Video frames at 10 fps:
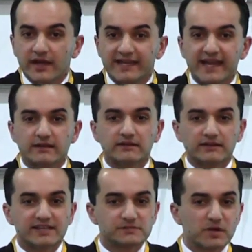Again,
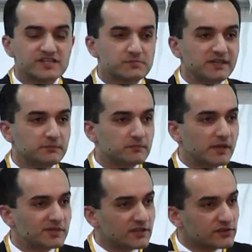this must be
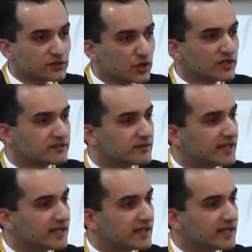maybe the third